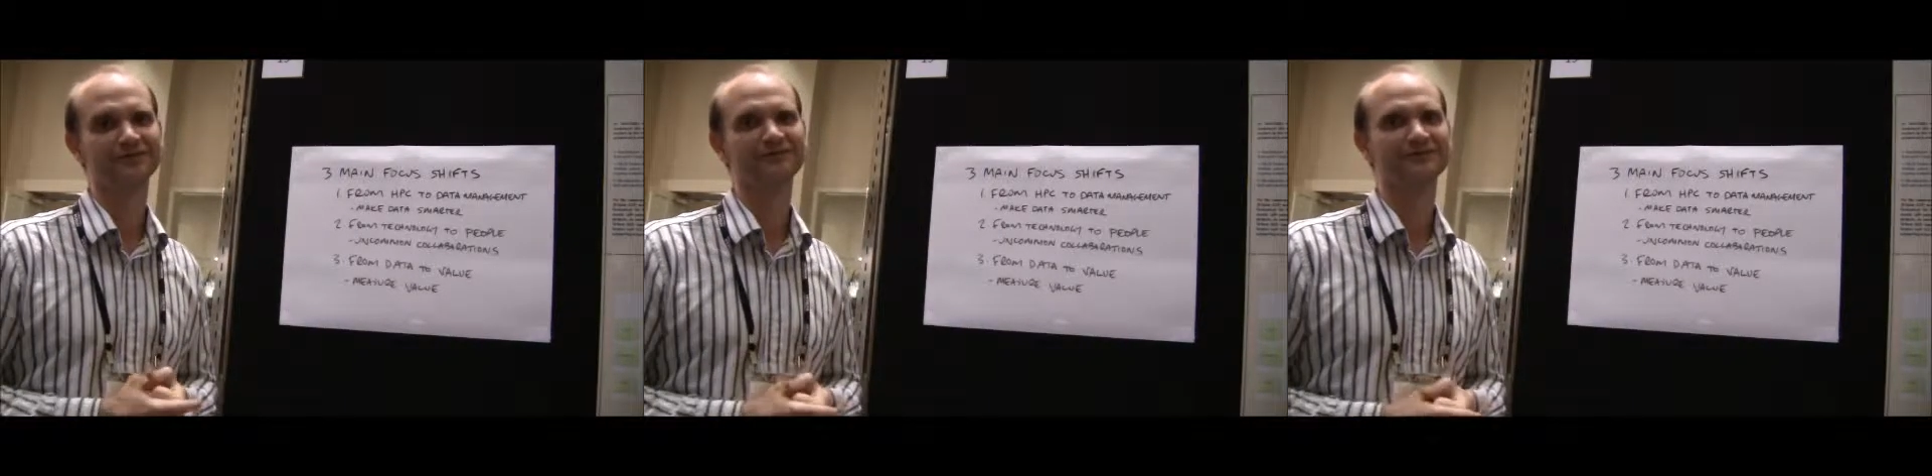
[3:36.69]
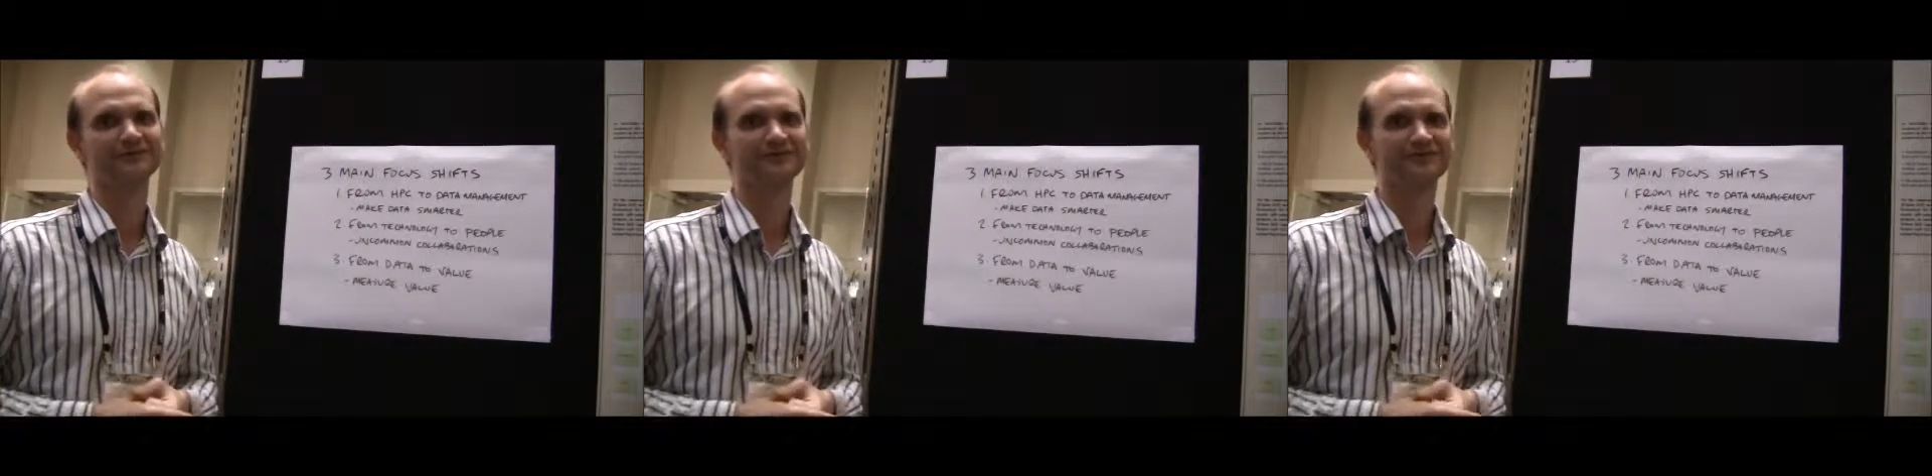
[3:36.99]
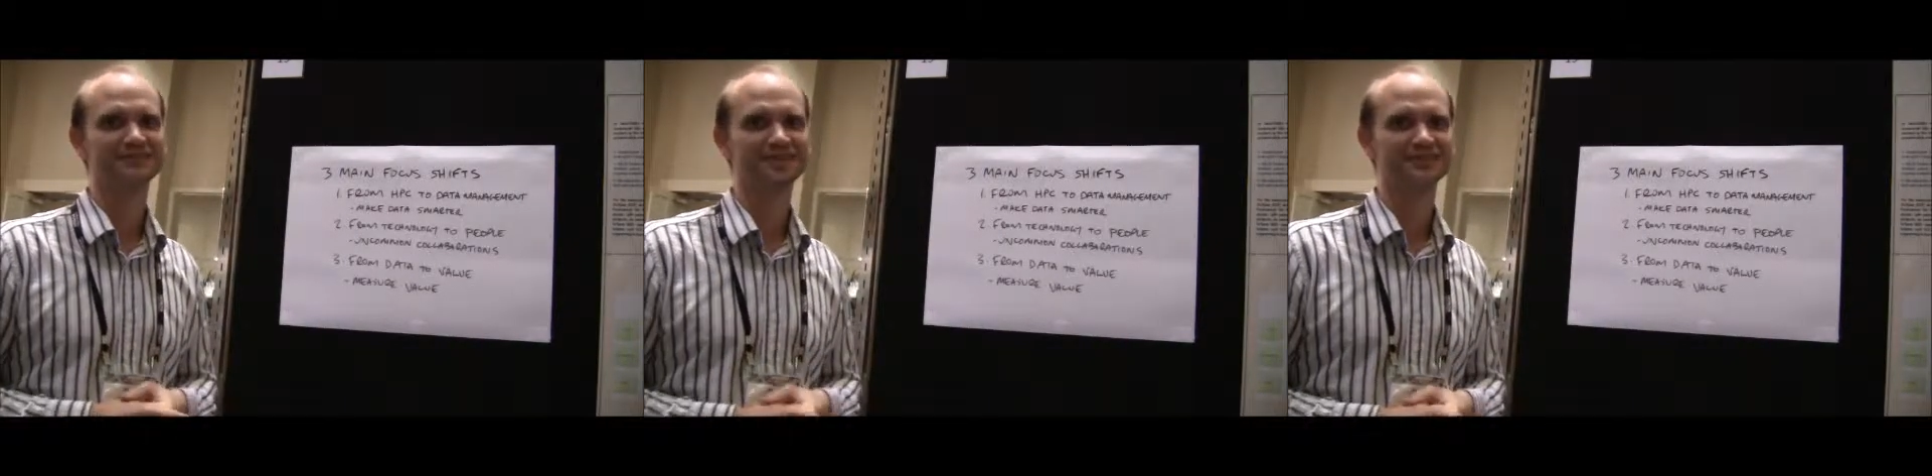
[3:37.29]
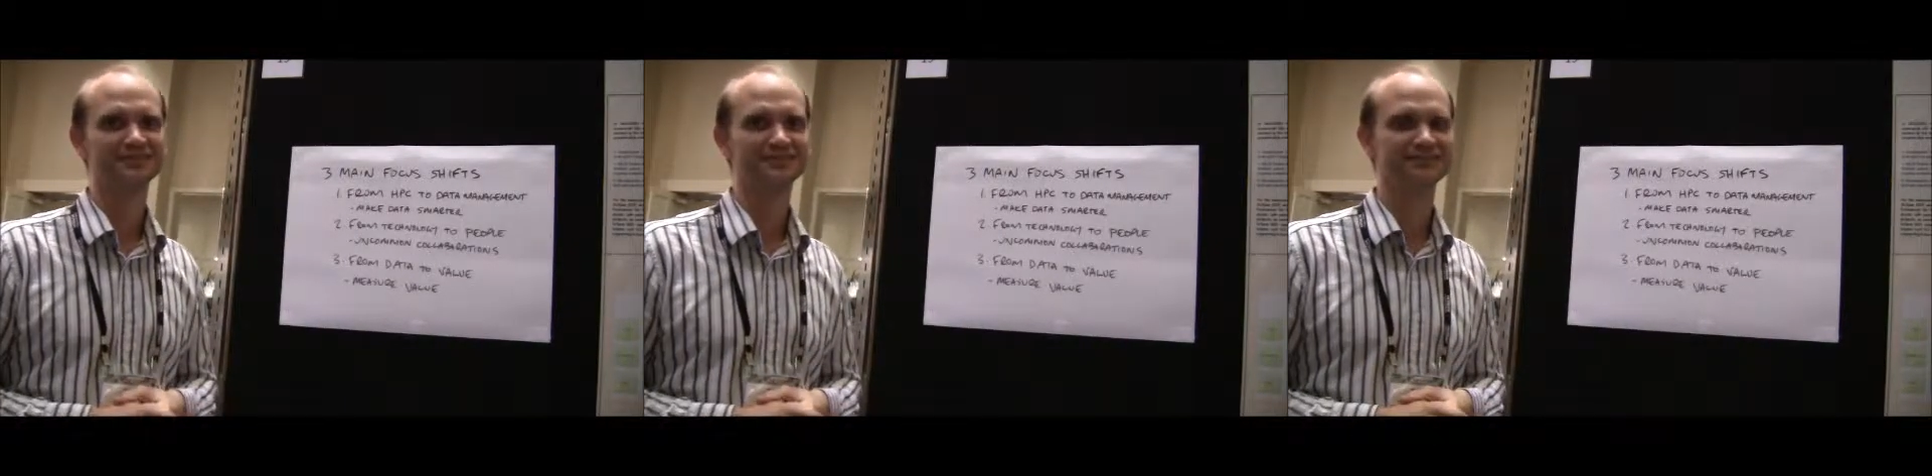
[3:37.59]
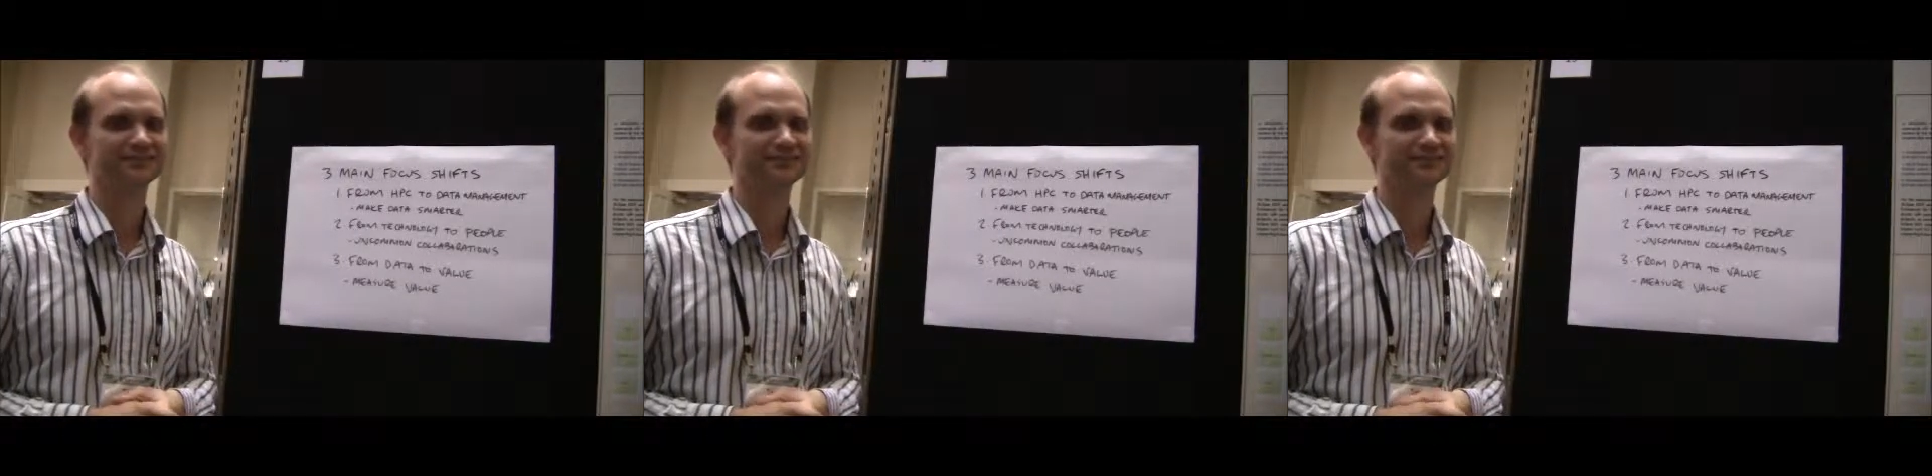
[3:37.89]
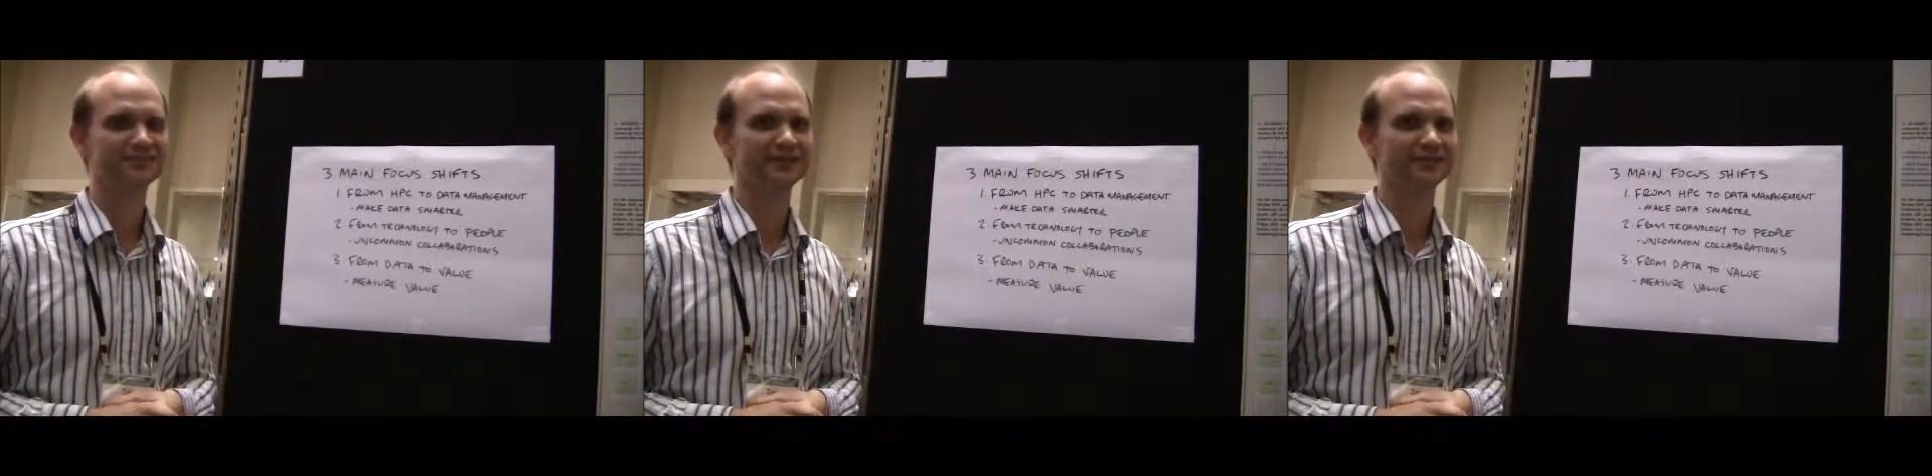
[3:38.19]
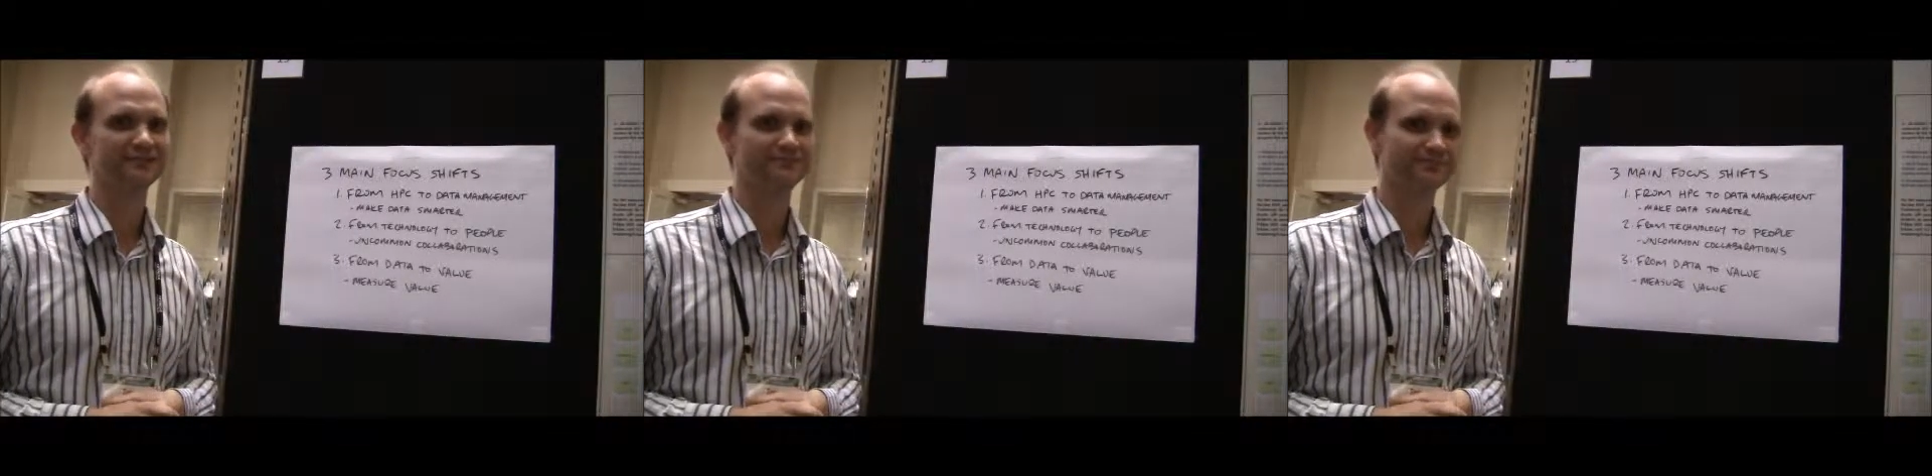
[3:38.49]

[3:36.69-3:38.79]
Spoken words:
overcome these challenges to do that.